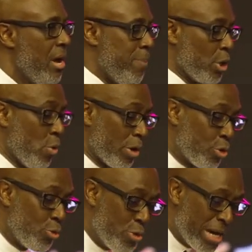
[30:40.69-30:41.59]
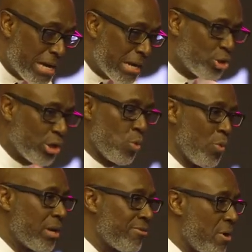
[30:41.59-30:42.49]
But you want to really enjoy the
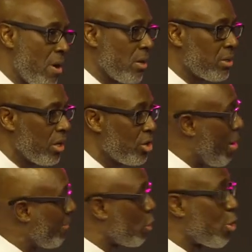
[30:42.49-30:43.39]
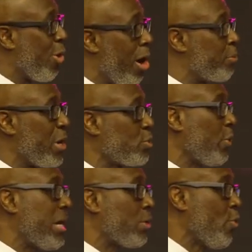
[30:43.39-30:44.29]
will of God, you have to cooperate
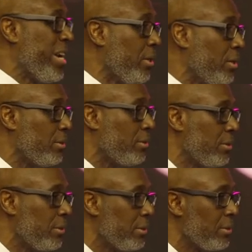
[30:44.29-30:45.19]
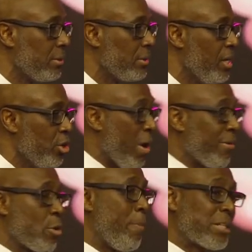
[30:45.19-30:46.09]
with that will. You
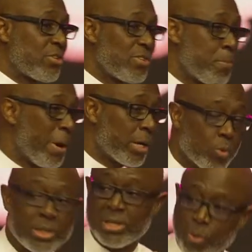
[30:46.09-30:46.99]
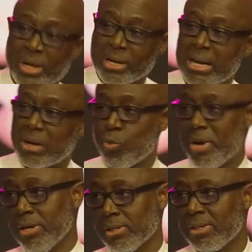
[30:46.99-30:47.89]
have to participate with, within that
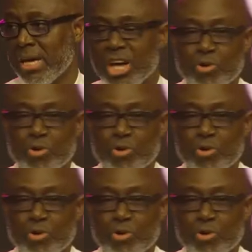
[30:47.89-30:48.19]
will.